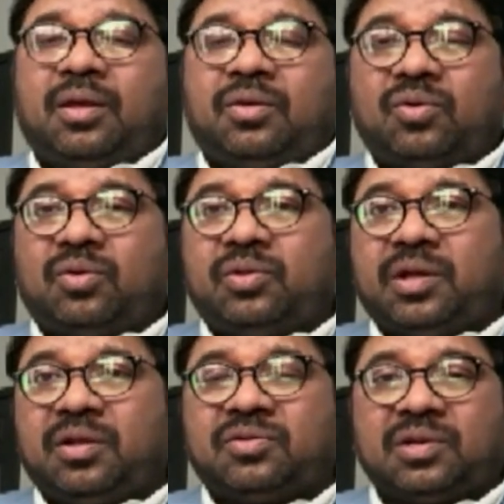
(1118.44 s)
So
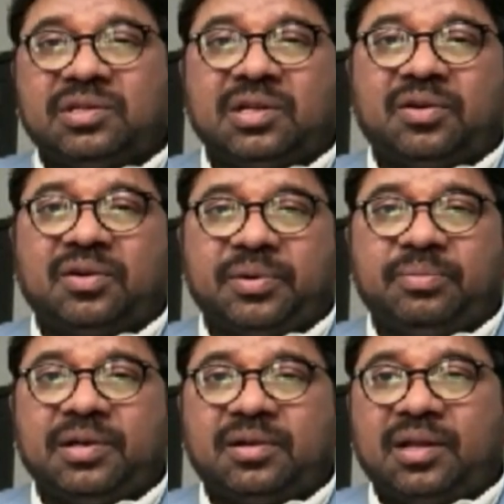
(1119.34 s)
there is surgical
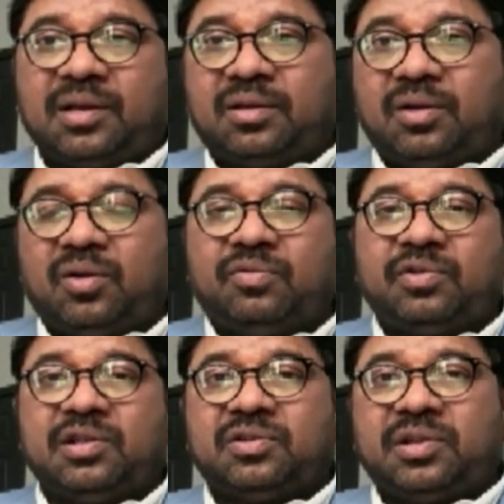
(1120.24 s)
treatment, like if
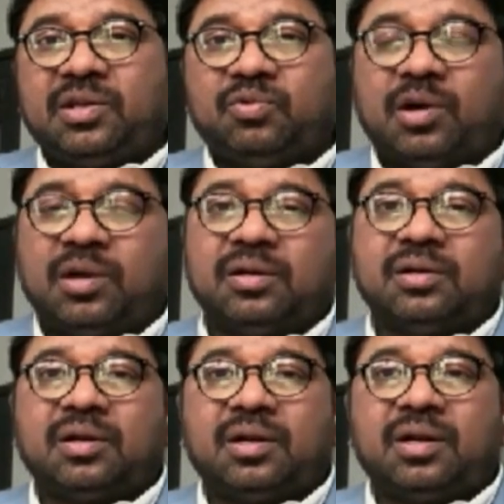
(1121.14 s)
it is stage
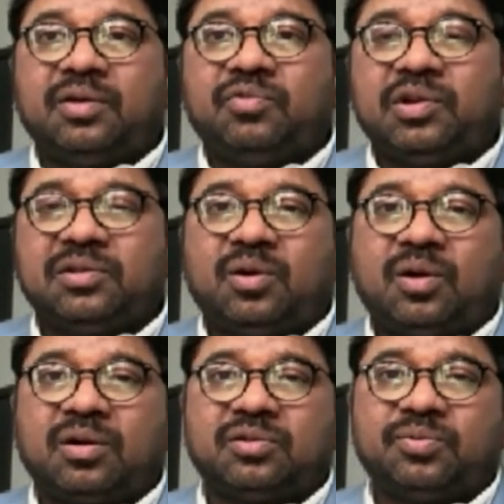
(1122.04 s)
one and if it is
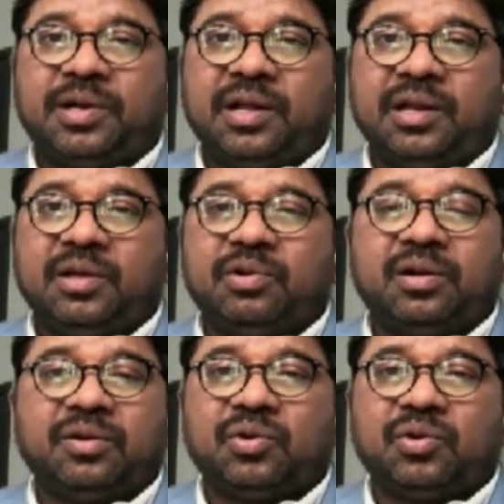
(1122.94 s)
not spread anywhere,